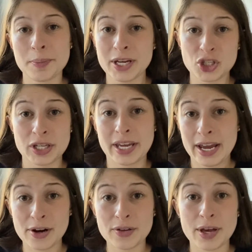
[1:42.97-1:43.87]
patient
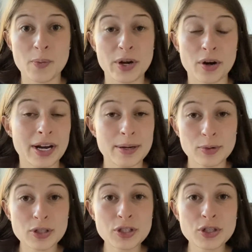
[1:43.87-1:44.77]
care that we are
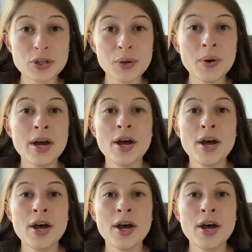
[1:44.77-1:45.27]
able to do.